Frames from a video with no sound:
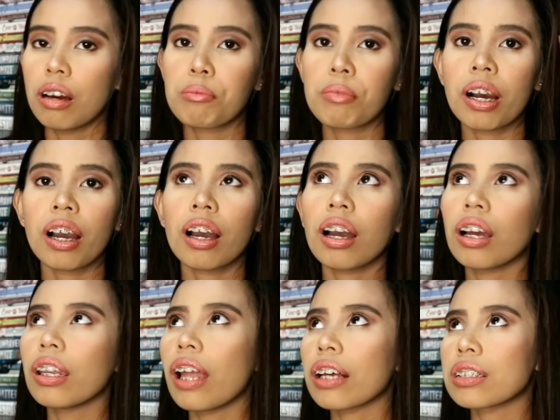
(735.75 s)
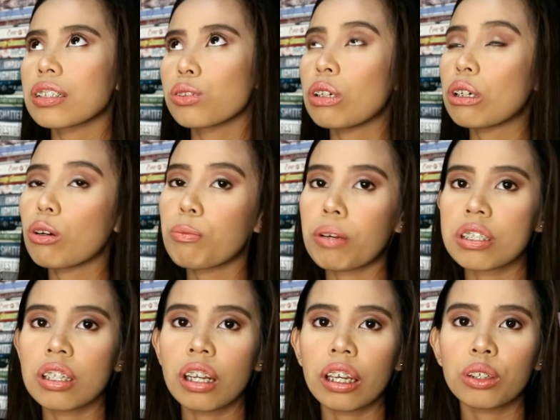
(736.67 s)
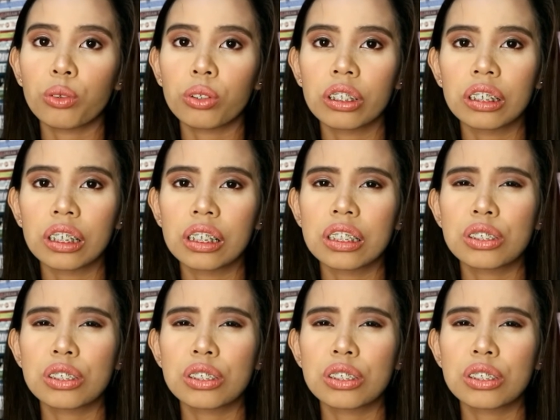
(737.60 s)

Mga last week ko pa sila in order.